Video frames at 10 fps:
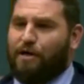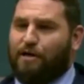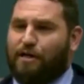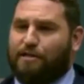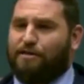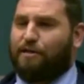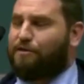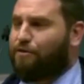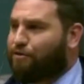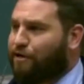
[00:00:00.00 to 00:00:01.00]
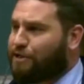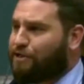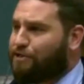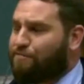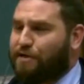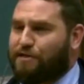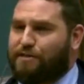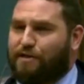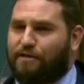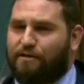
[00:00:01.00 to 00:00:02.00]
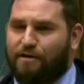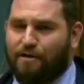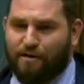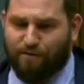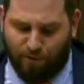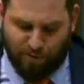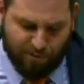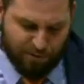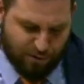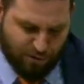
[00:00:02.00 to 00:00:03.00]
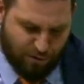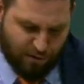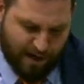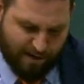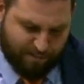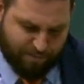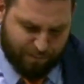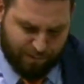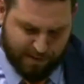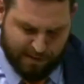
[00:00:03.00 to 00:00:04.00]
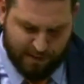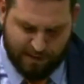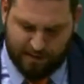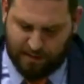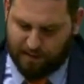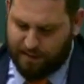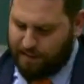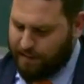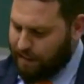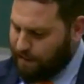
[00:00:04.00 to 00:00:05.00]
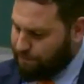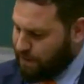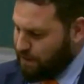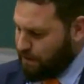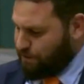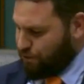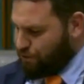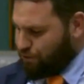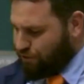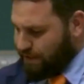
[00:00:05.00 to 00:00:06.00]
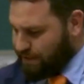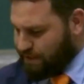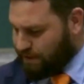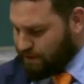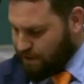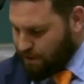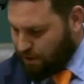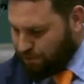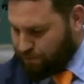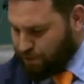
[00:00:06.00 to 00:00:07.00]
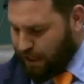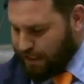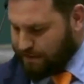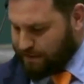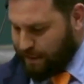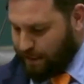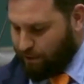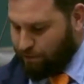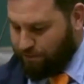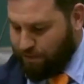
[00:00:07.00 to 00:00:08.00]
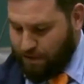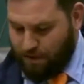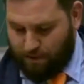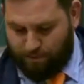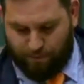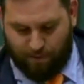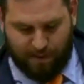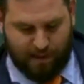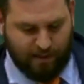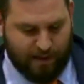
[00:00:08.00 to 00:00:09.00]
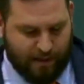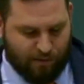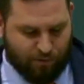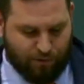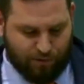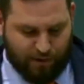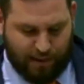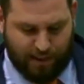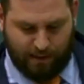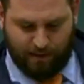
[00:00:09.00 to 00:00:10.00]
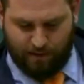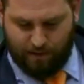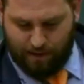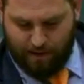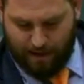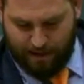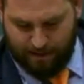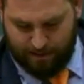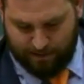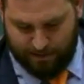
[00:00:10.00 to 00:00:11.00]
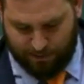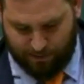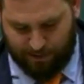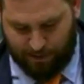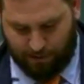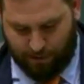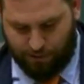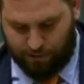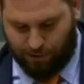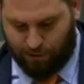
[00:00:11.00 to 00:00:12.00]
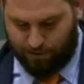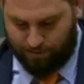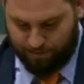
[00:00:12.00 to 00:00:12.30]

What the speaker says: I'd like to thank the Corrections Minister, for we will soon have prisoners cleaning up the streets of Drysdale from the illegal drinking and littering that goes on.